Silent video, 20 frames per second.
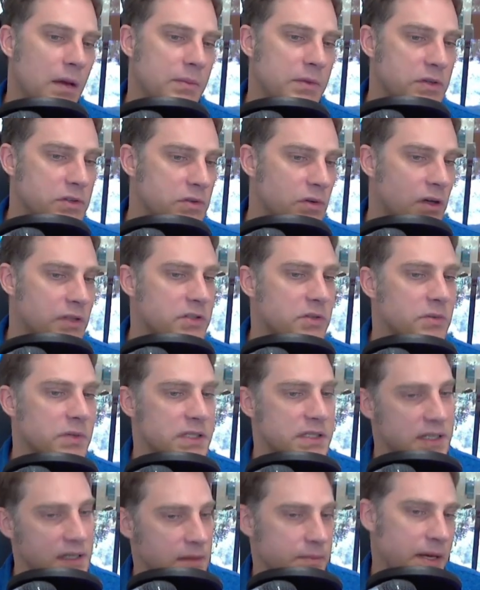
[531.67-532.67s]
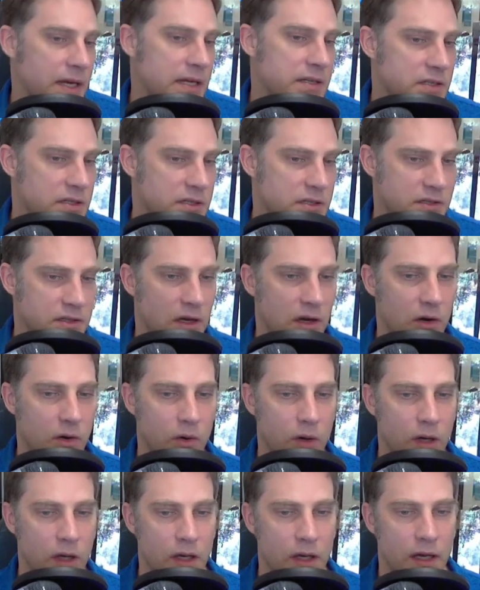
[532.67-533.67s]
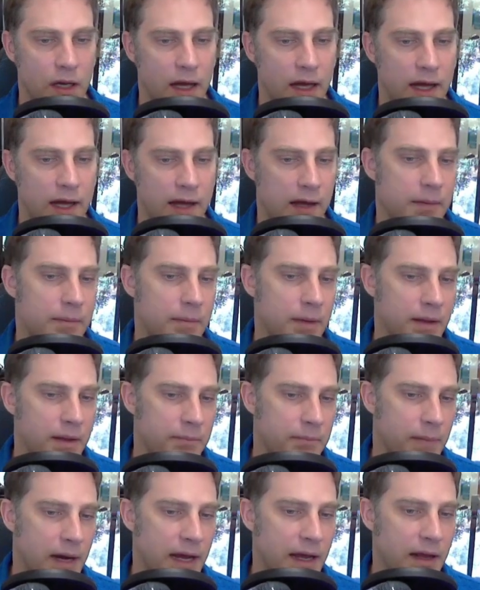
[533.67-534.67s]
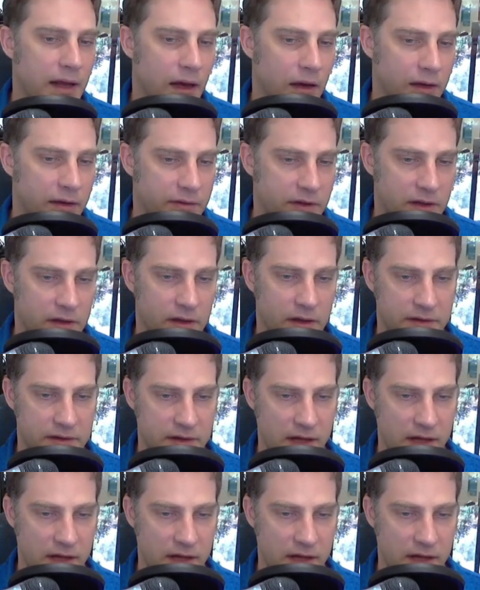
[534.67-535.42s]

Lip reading: You do also want city pages. So I'll give you a